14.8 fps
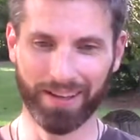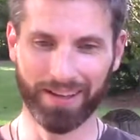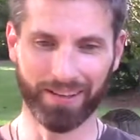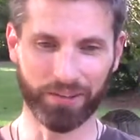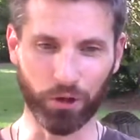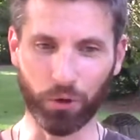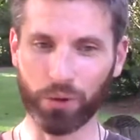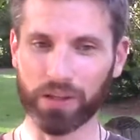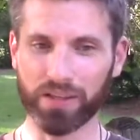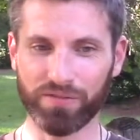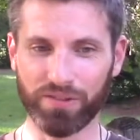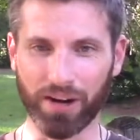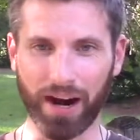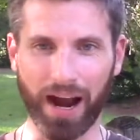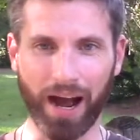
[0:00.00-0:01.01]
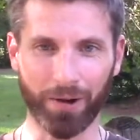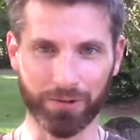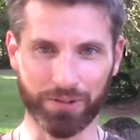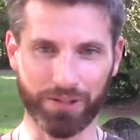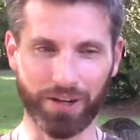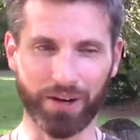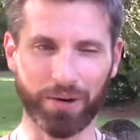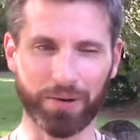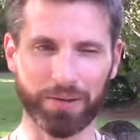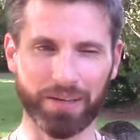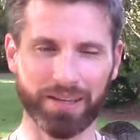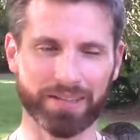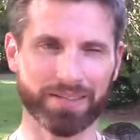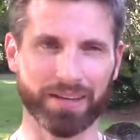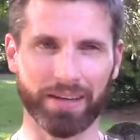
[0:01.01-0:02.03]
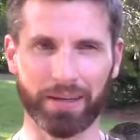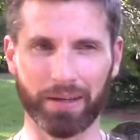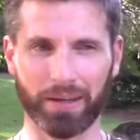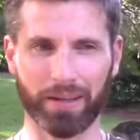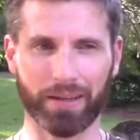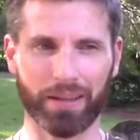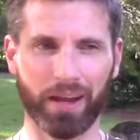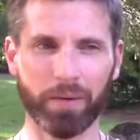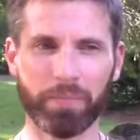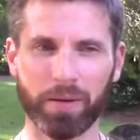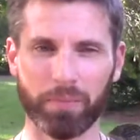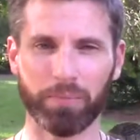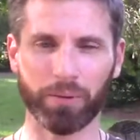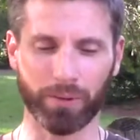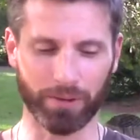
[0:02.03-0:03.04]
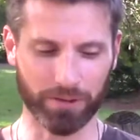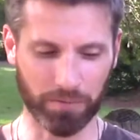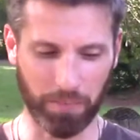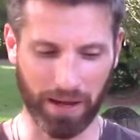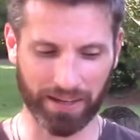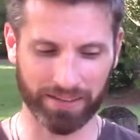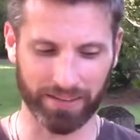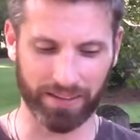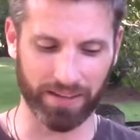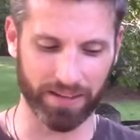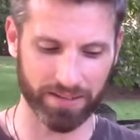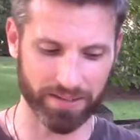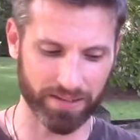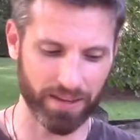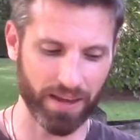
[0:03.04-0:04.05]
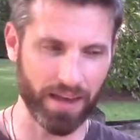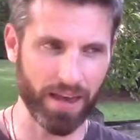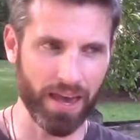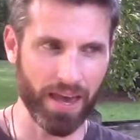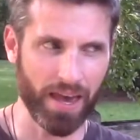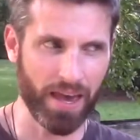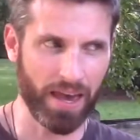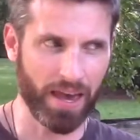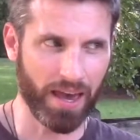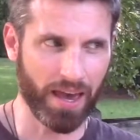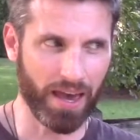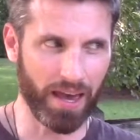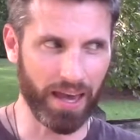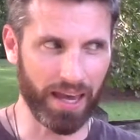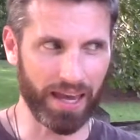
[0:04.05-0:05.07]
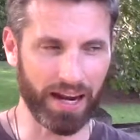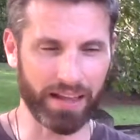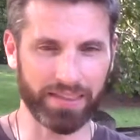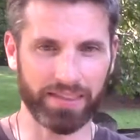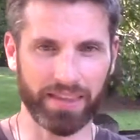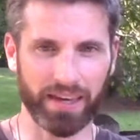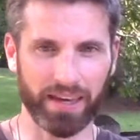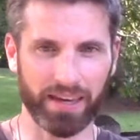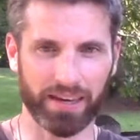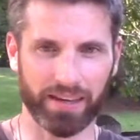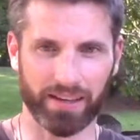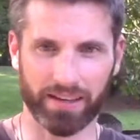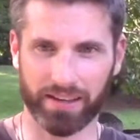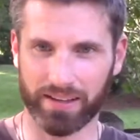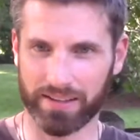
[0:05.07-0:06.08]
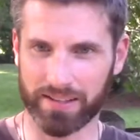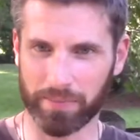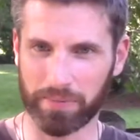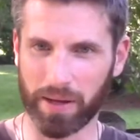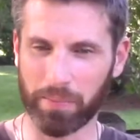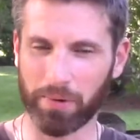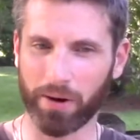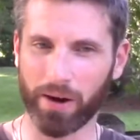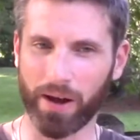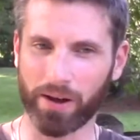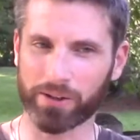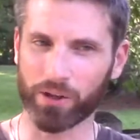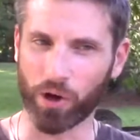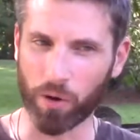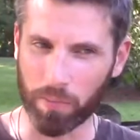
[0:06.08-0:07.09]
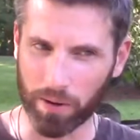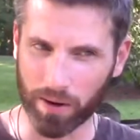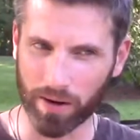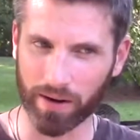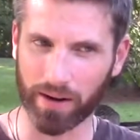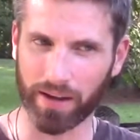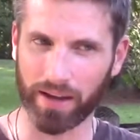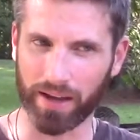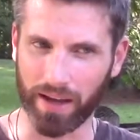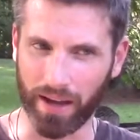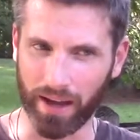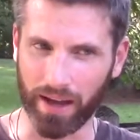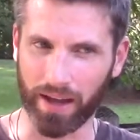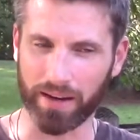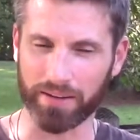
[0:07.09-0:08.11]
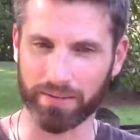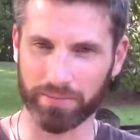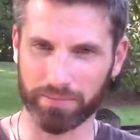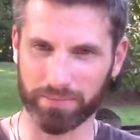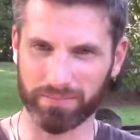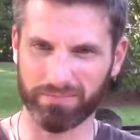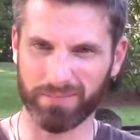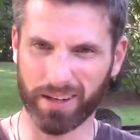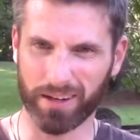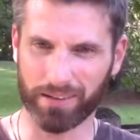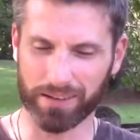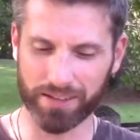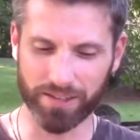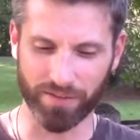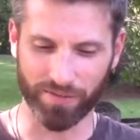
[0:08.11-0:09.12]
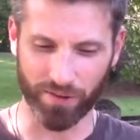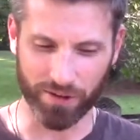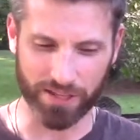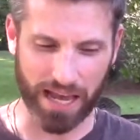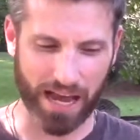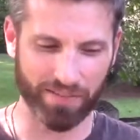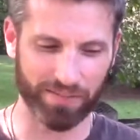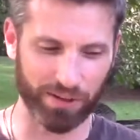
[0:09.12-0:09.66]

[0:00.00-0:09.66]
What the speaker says: Don't leave your house. It's like a lot of people are expecting this. And I think September and October, and at least the first half of